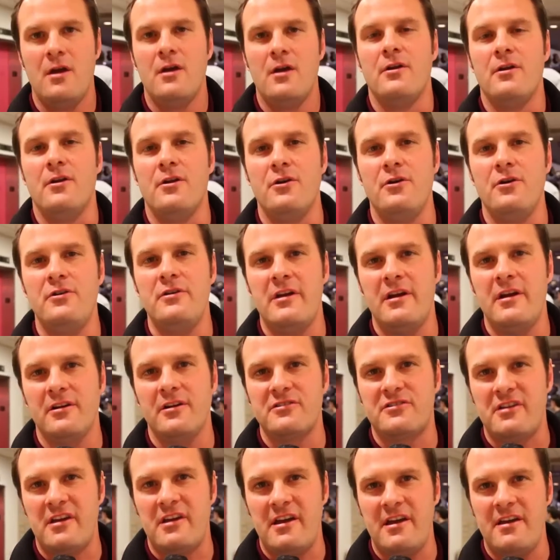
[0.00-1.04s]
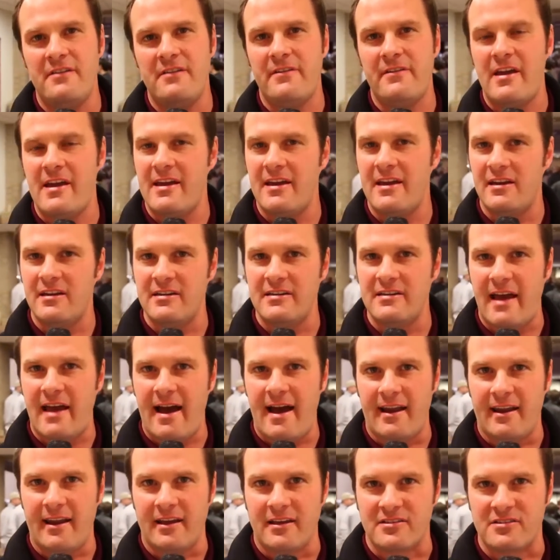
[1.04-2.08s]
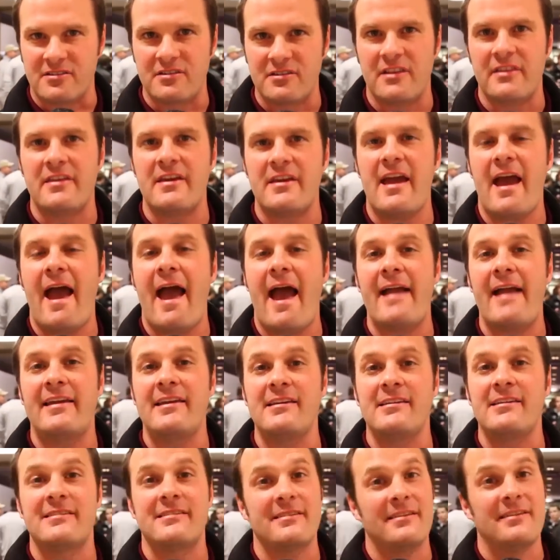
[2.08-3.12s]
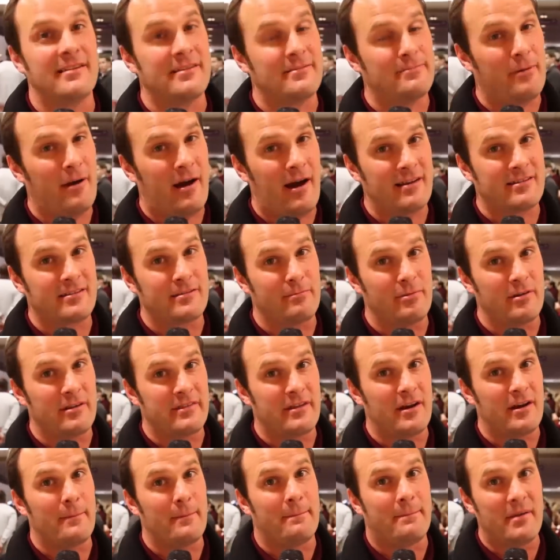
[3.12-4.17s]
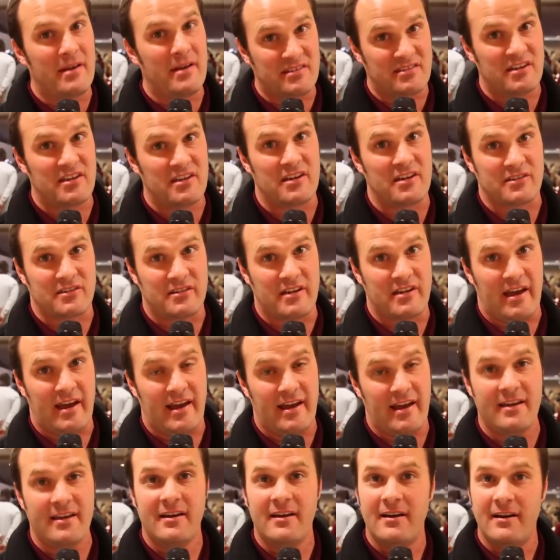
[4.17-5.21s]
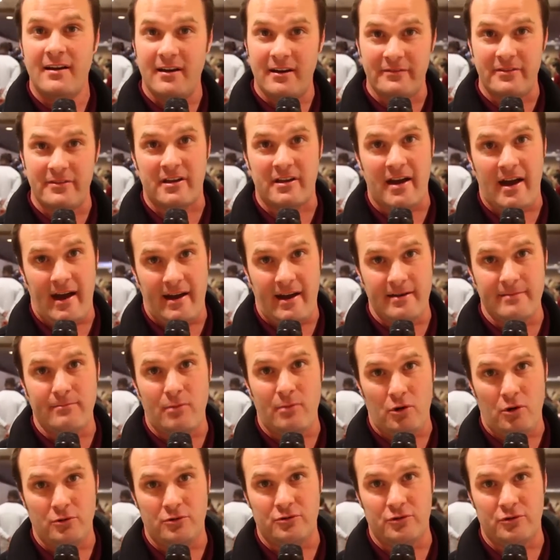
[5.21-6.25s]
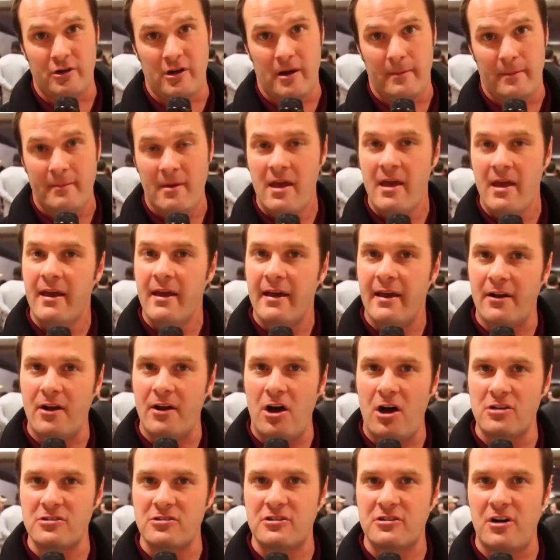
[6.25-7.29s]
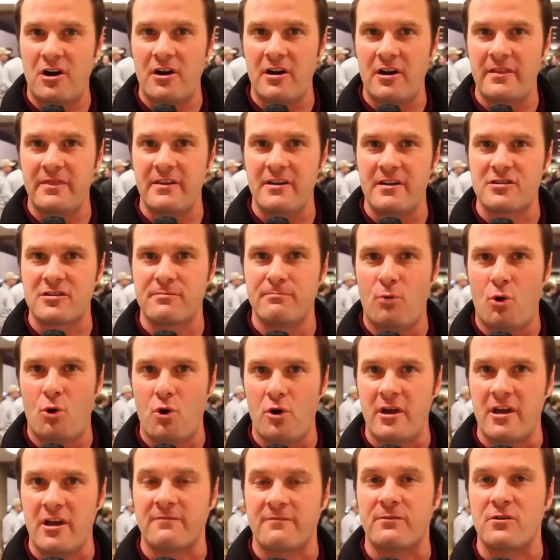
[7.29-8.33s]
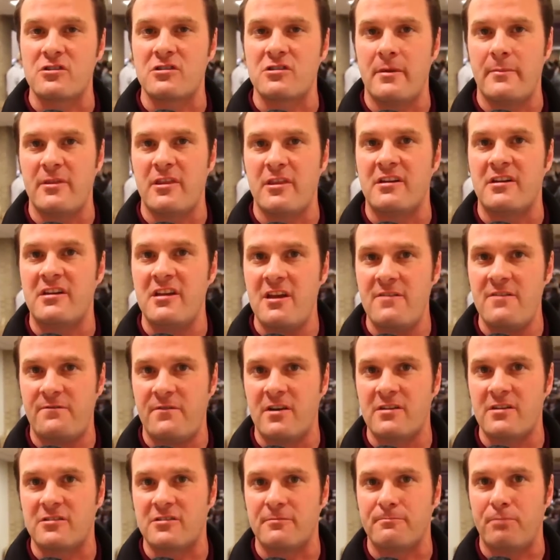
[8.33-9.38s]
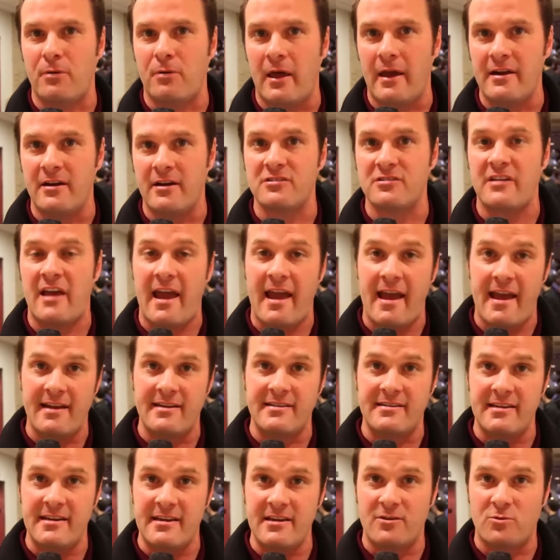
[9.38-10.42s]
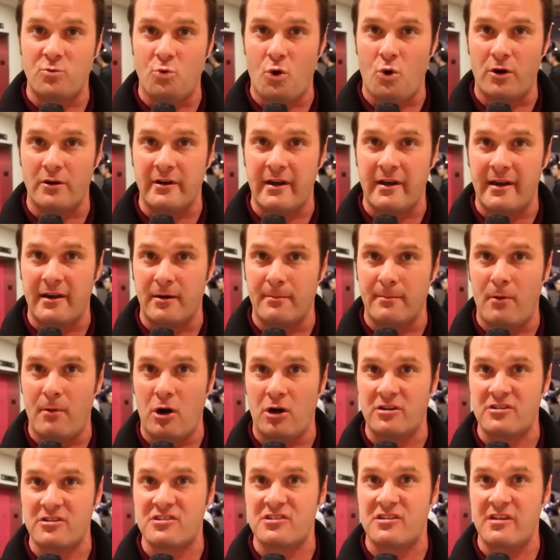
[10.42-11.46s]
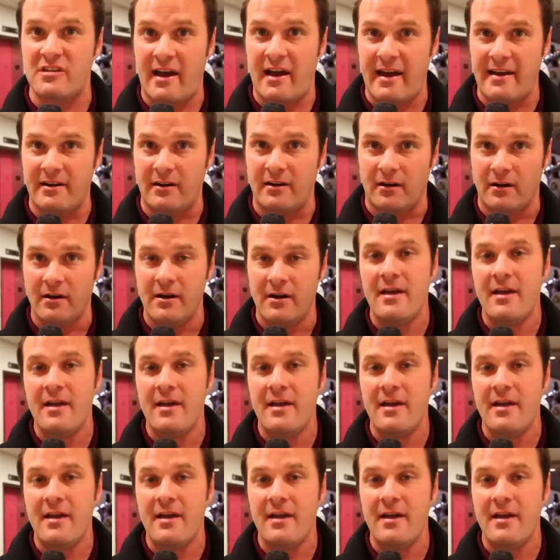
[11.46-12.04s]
New Year's Eve in Dallas. The Aggies, it's possibly their busiest day of the Cotton Bowl trip. It all started this morning for some of the defensive players and D coordinator Mark Snyder.